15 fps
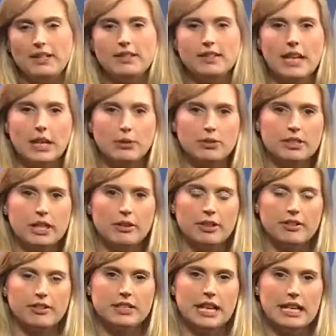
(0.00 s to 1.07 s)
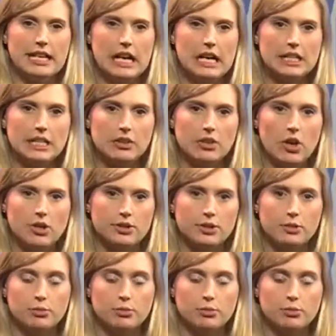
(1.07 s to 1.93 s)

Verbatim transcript: Secretary of State Connie Lawson